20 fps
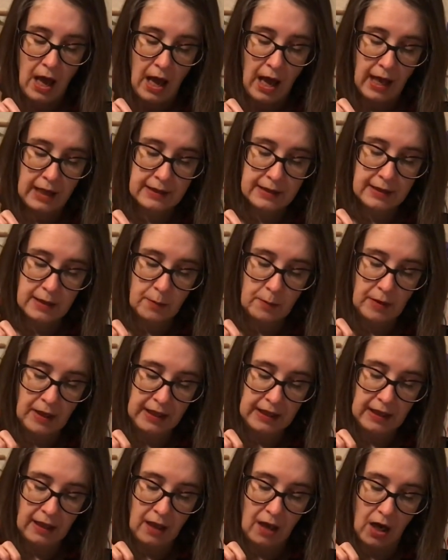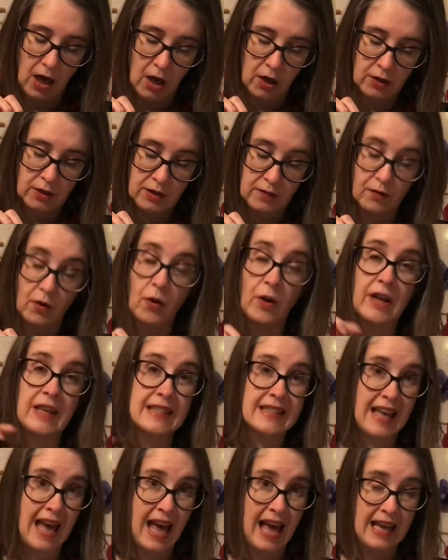and some little hearts for his
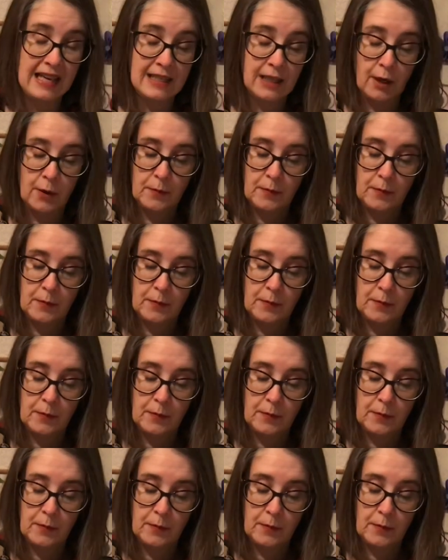head,